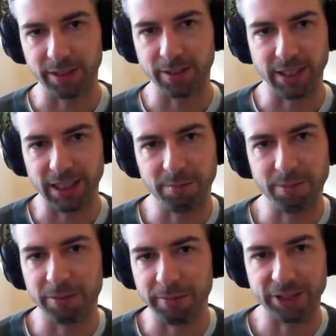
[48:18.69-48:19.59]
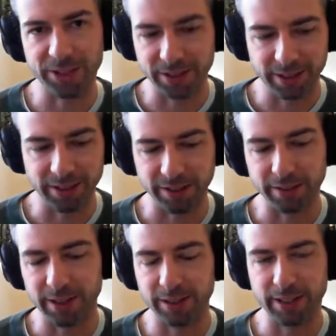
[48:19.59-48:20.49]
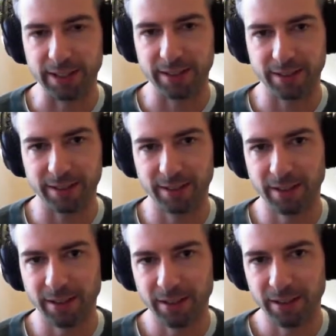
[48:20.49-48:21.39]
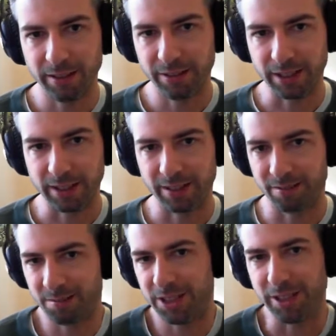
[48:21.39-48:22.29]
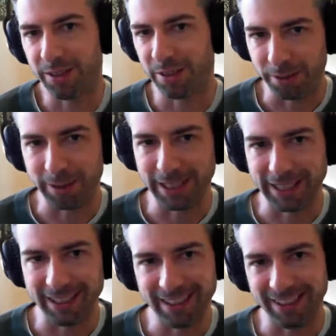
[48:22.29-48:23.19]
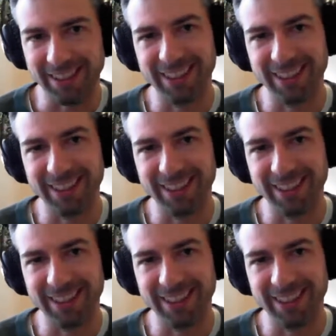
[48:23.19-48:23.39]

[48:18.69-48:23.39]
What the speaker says: You don't need permission to do it. Just start doing it.